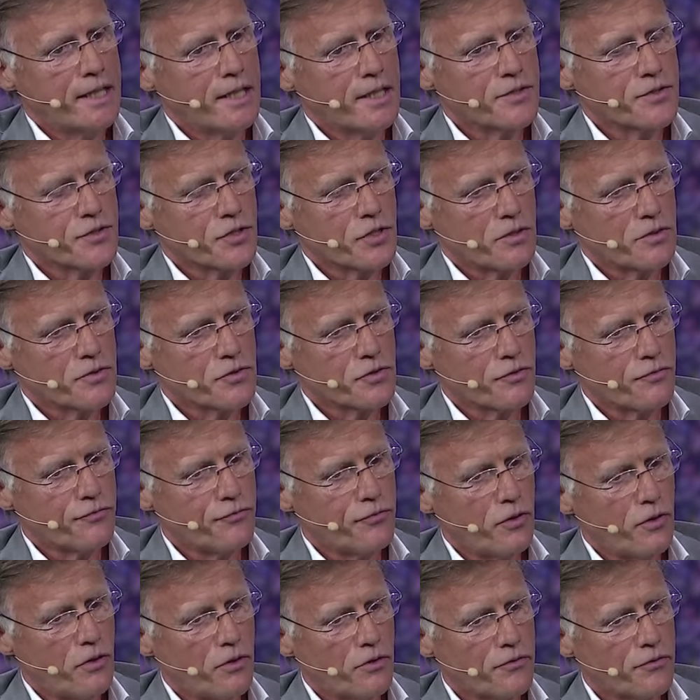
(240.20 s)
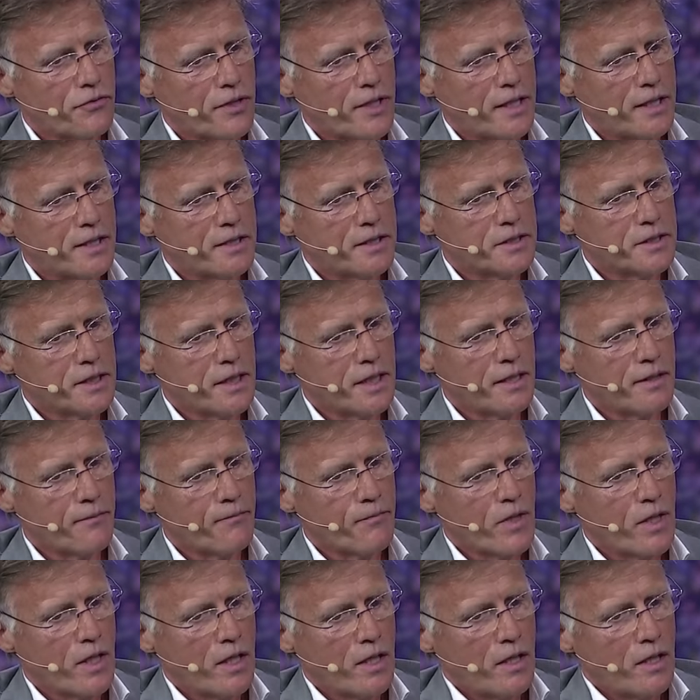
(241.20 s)
and then so on and so forth. And
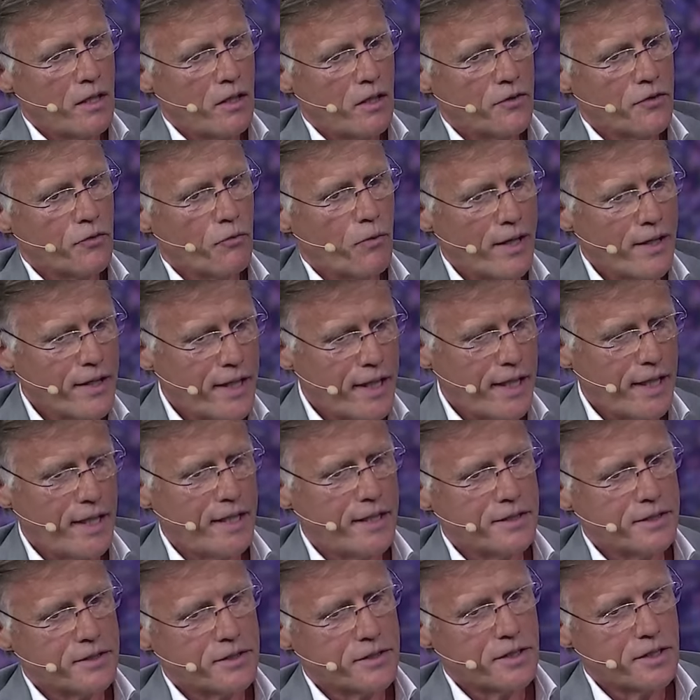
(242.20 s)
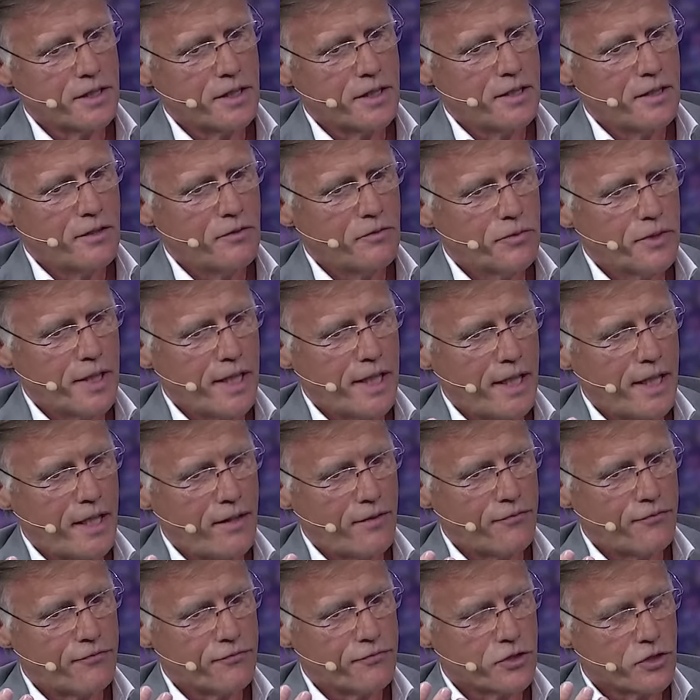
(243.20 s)
on the one hand, we
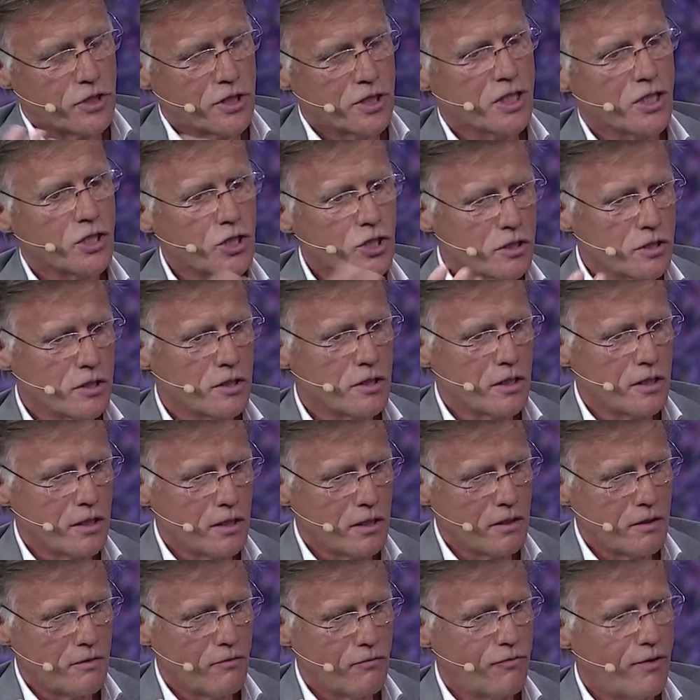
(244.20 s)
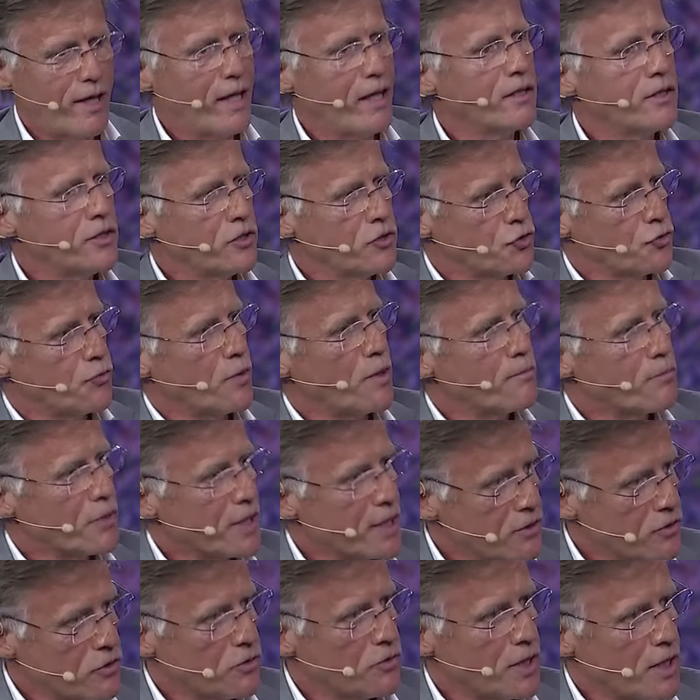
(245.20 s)
have traditional values we
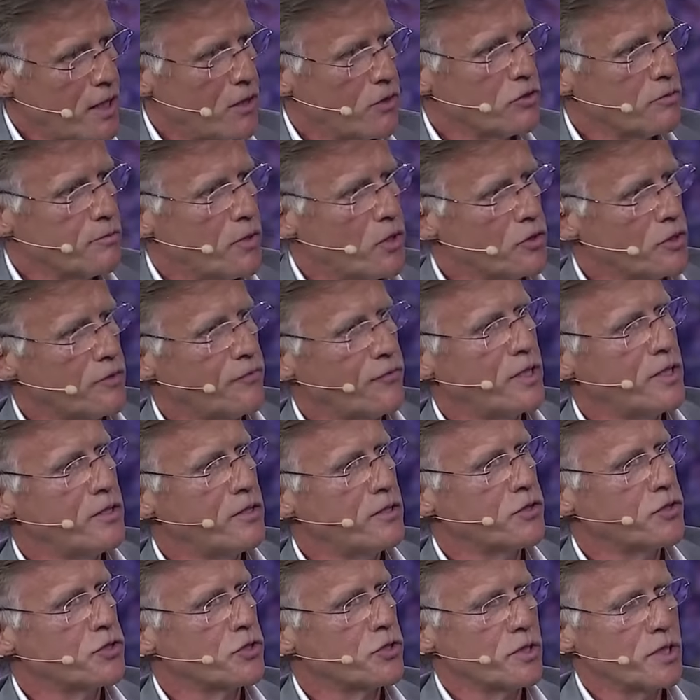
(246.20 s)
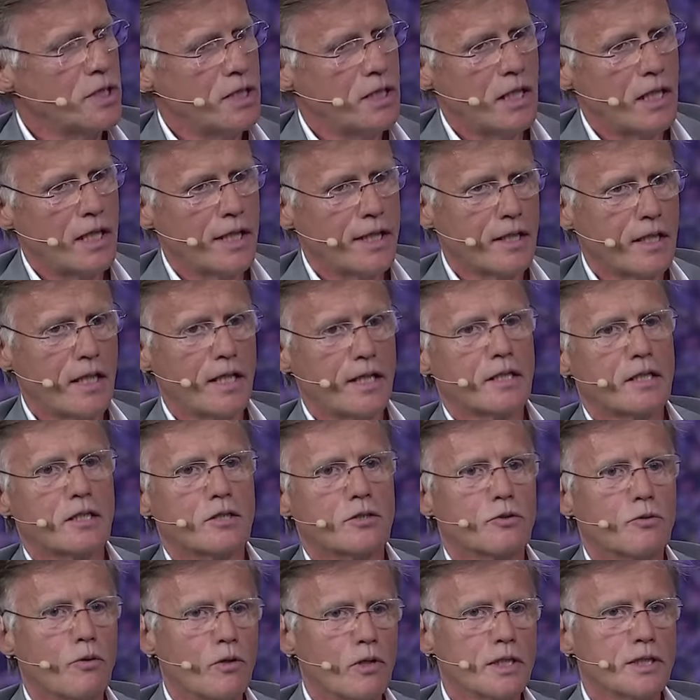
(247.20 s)
bring to the automotive industry, like
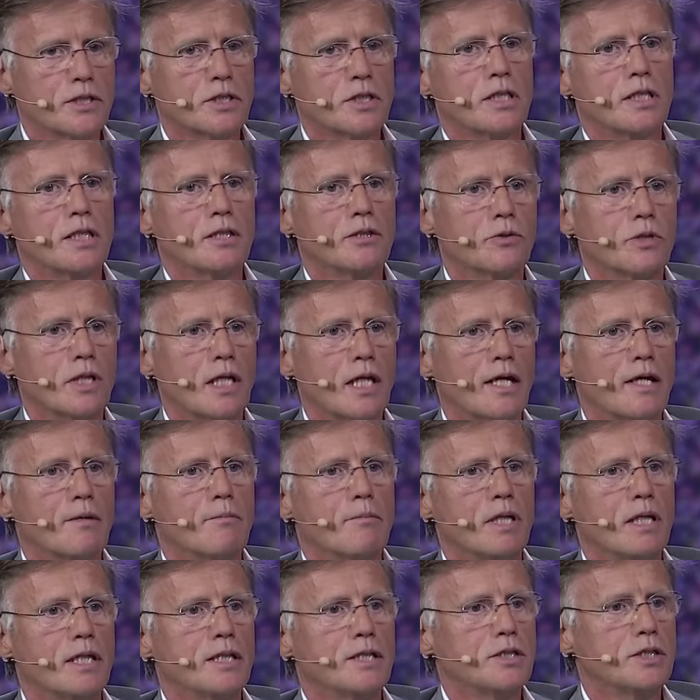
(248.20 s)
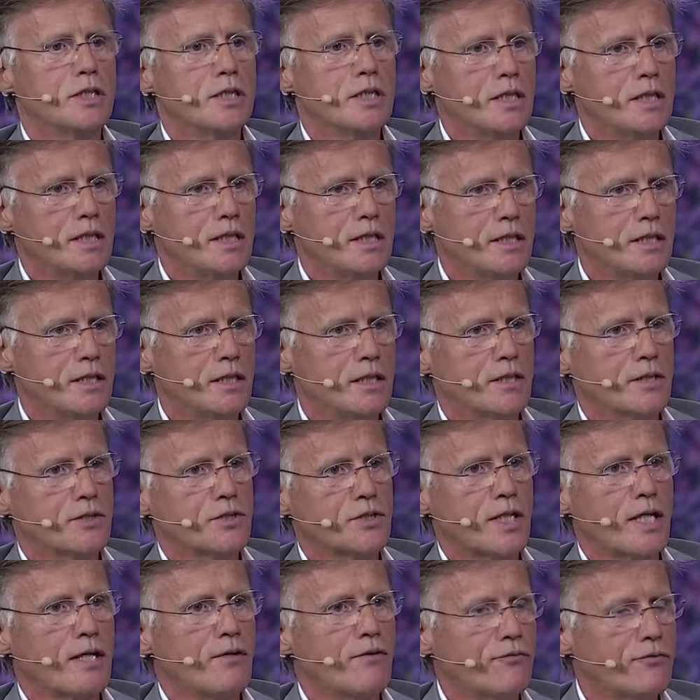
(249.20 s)
quality, reliability,
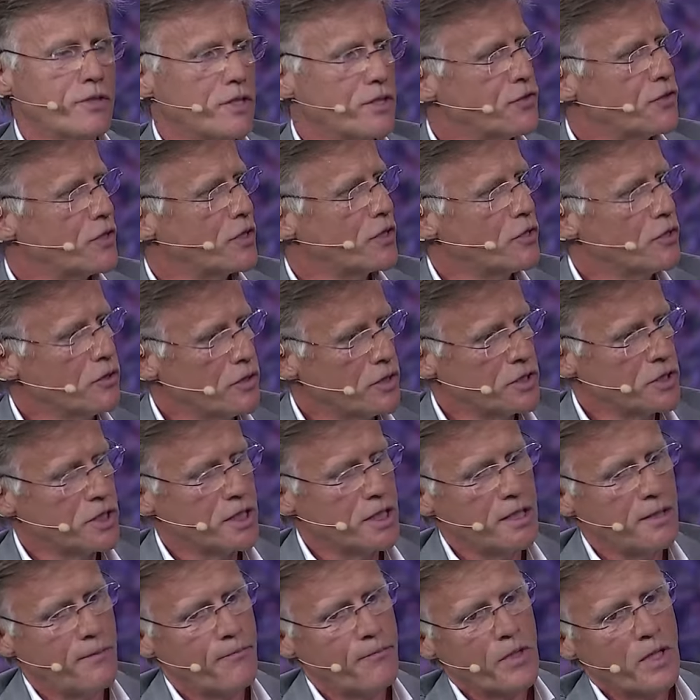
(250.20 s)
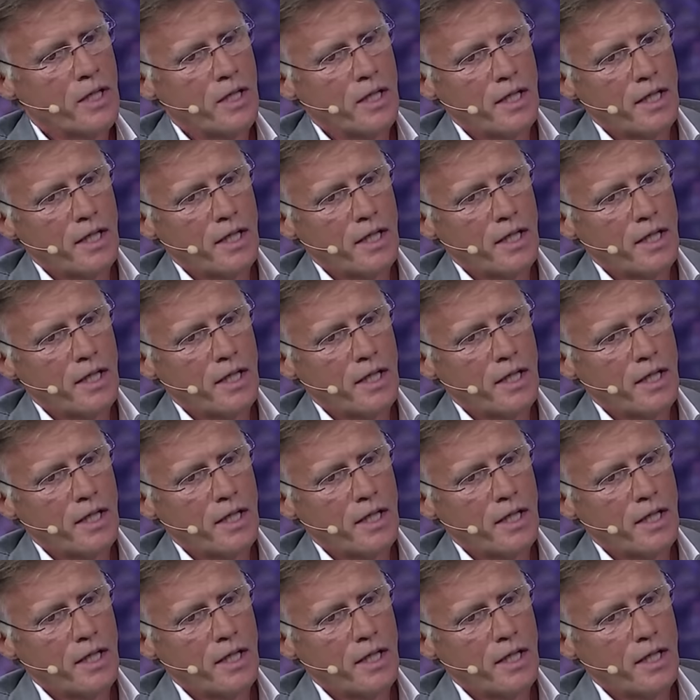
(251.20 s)
safety, security.